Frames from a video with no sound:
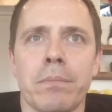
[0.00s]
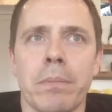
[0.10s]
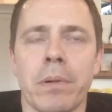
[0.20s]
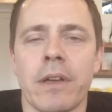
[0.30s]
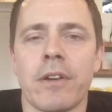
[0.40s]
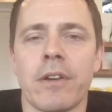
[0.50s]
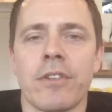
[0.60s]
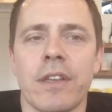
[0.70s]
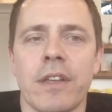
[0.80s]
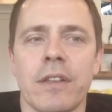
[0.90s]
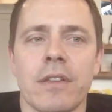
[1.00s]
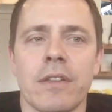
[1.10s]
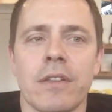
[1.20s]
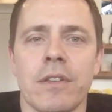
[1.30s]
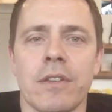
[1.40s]
the players that
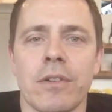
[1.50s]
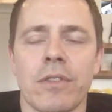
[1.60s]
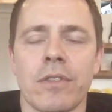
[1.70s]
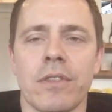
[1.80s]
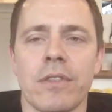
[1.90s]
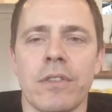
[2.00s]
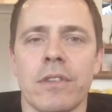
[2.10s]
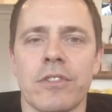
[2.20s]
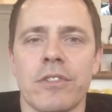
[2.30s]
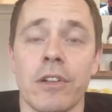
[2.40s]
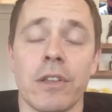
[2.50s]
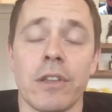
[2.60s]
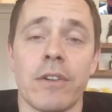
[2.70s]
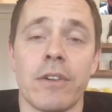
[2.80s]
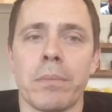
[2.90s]
the skill
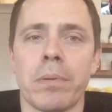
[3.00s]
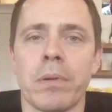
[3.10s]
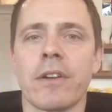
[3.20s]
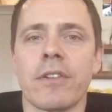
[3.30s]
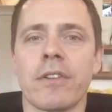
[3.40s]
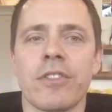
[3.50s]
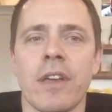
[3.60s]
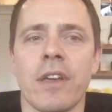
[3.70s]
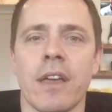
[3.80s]
level of the players